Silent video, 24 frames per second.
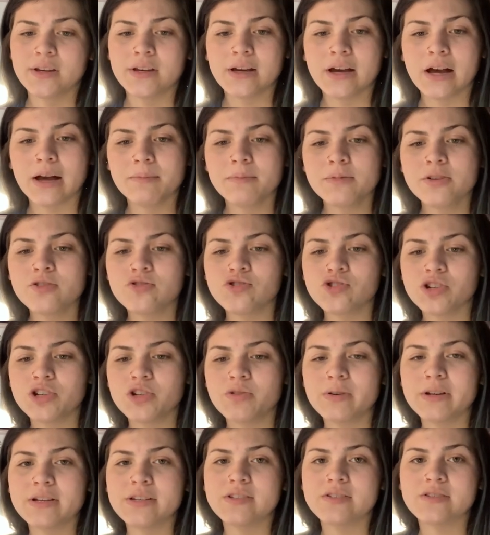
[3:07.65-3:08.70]
I'm going to show you
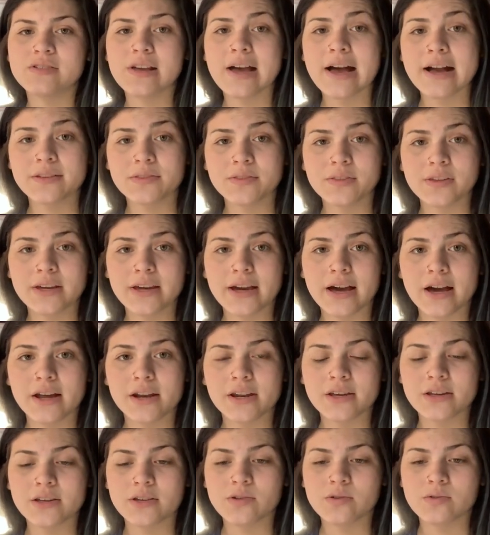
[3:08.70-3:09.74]
exactly how to
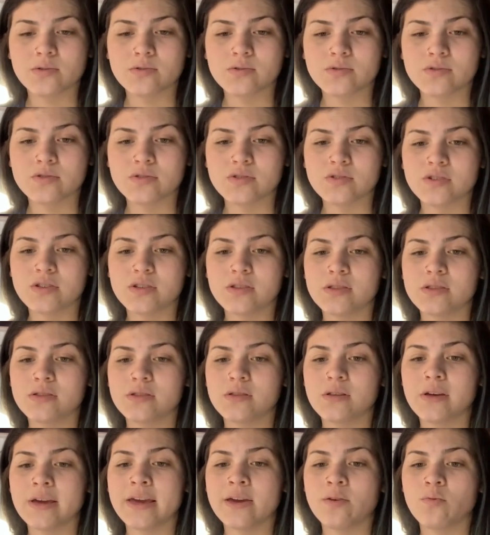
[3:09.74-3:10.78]
use
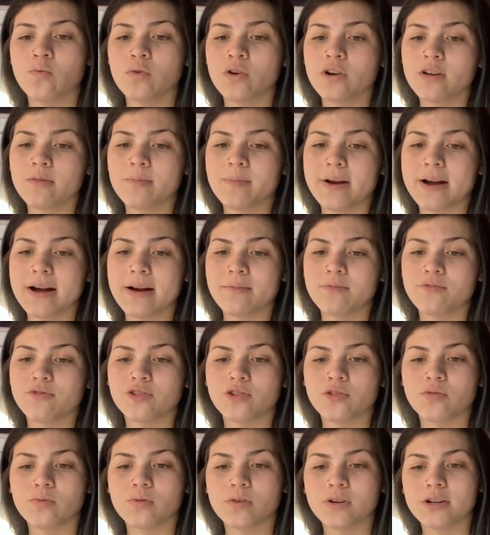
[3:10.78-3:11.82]
a word map for
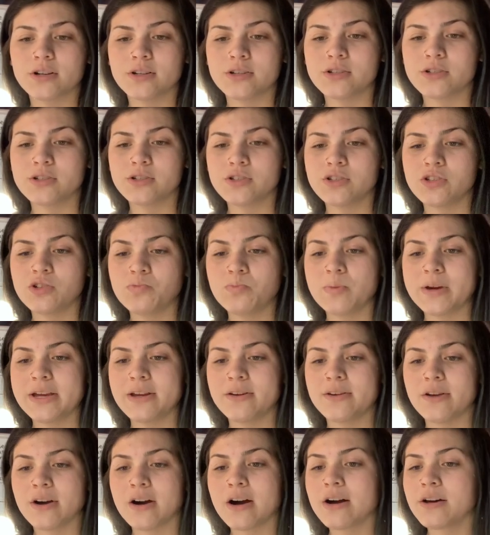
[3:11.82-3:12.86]
a word you may
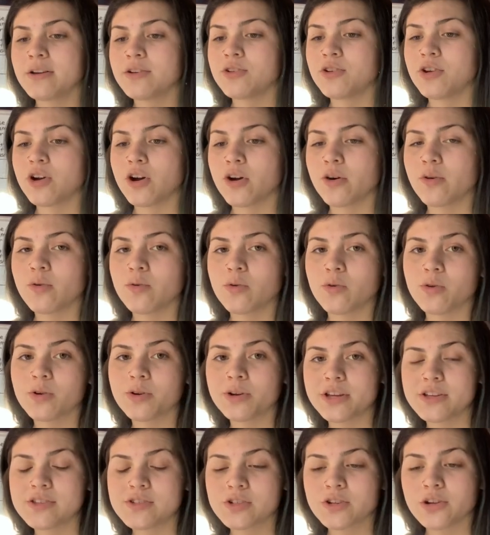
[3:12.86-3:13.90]
not know or
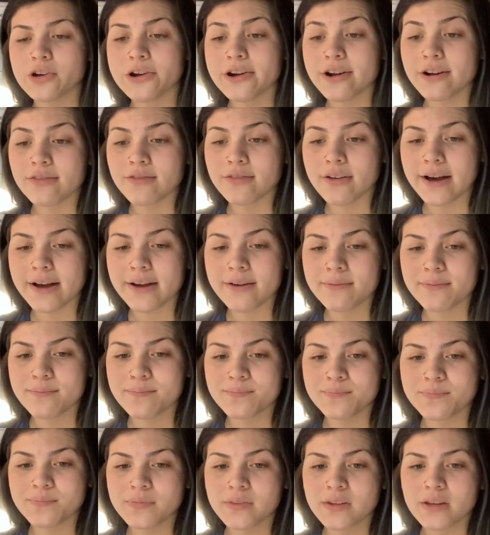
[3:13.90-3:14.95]
need to clarify.
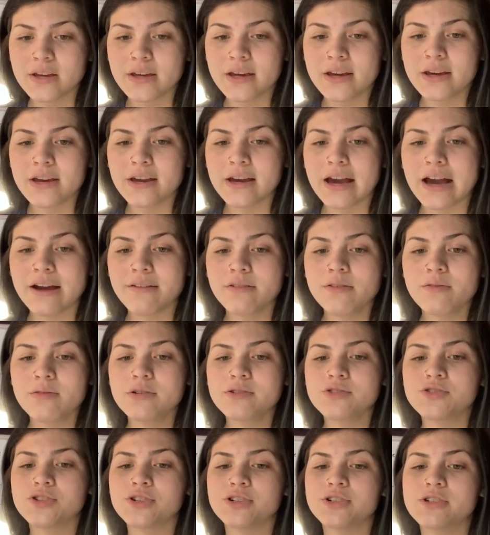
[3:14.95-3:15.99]
Everyone
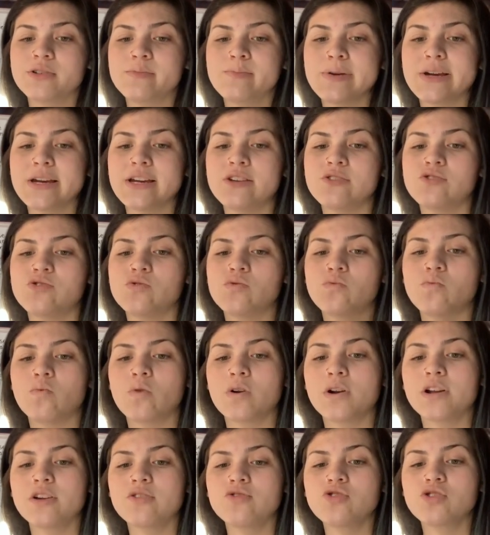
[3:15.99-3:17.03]
turn to page
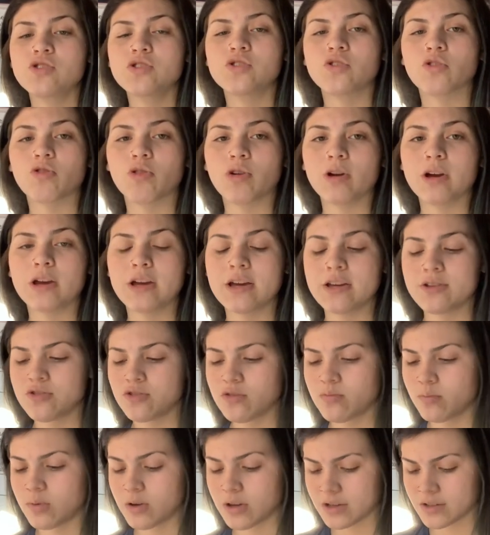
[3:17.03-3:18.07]
103 in your
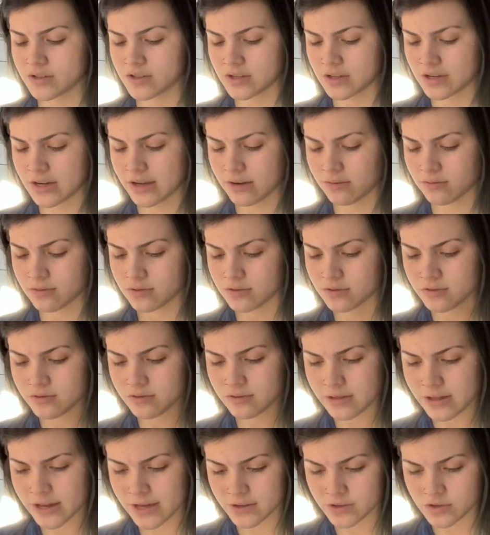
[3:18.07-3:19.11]
books, and I will do
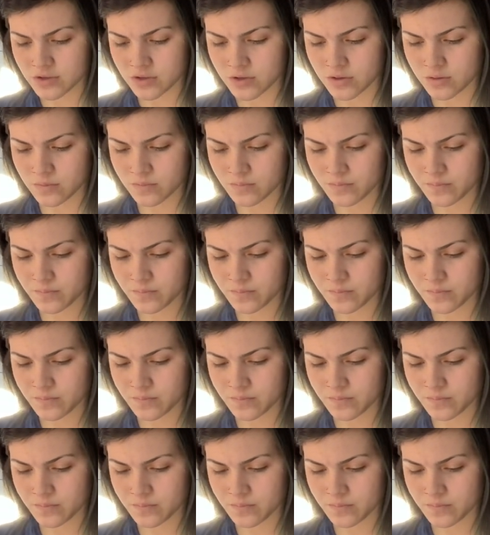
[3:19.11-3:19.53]
that too.